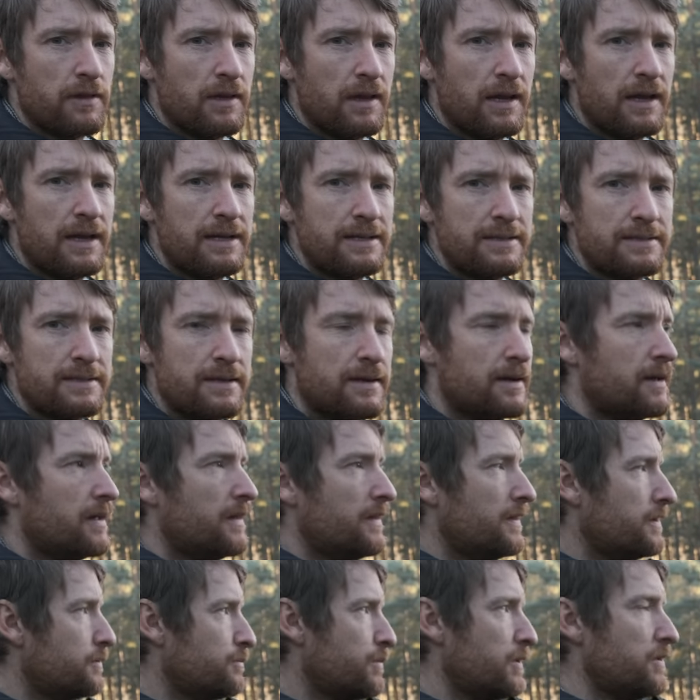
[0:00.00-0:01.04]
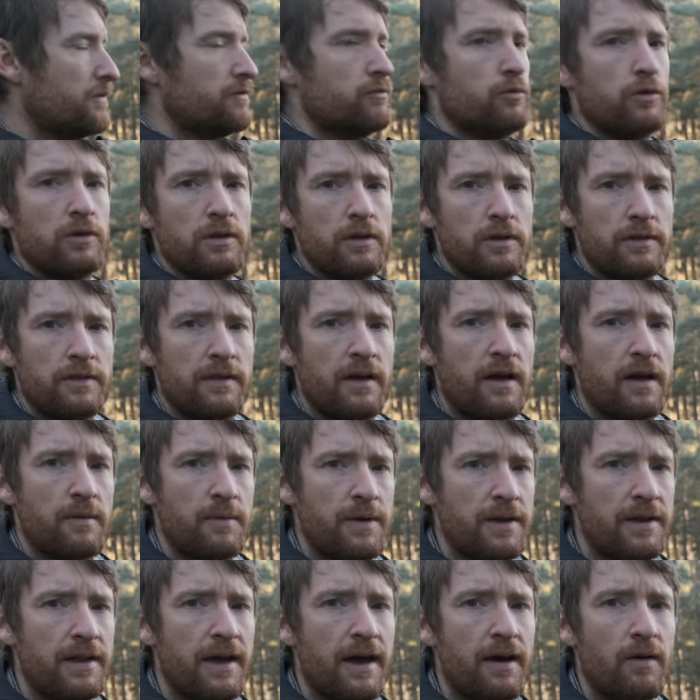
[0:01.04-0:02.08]
the light. This bit of woodland that I'm
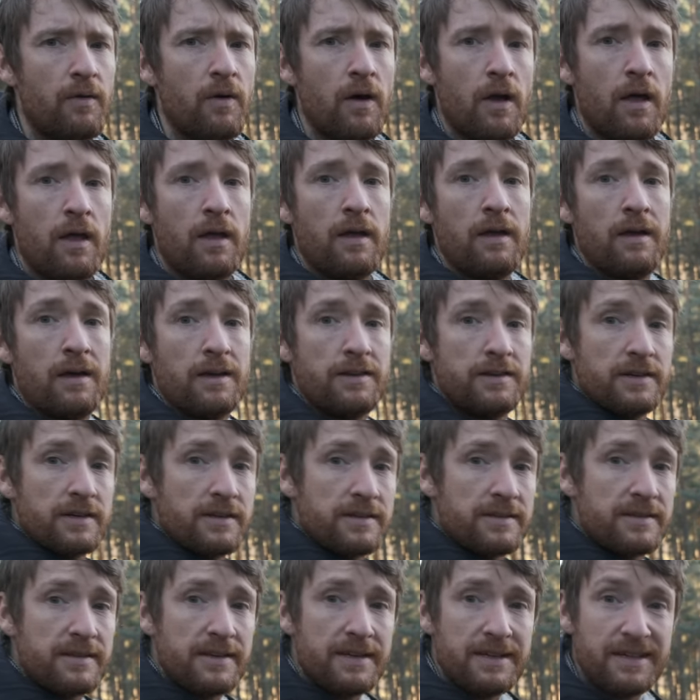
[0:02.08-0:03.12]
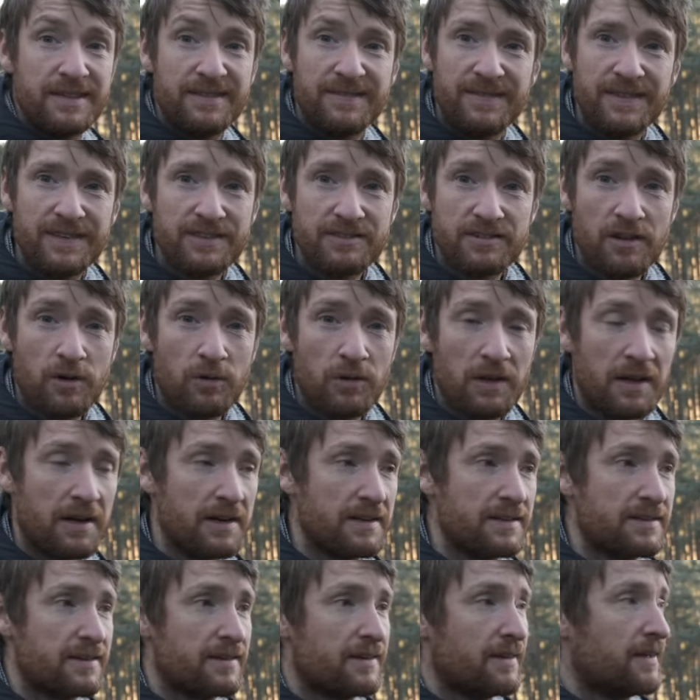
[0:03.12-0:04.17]
in now, as you can see, there's no
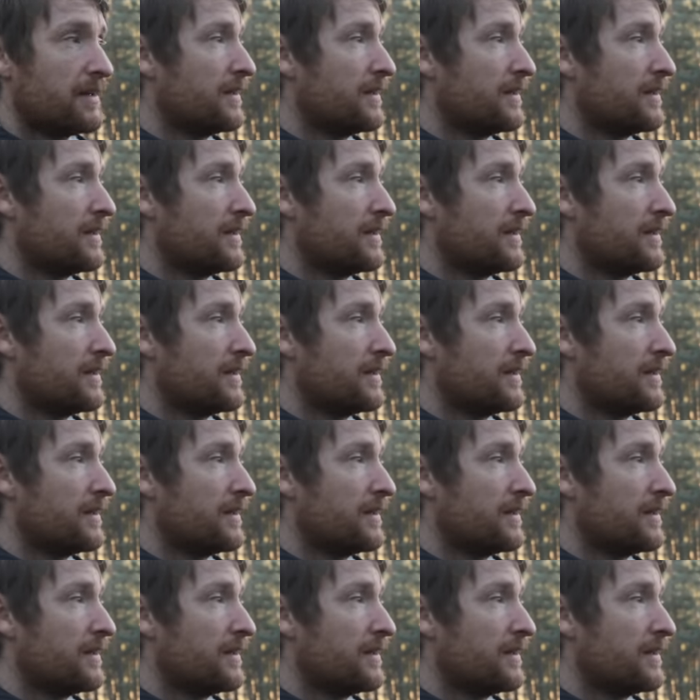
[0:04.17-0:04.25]
light.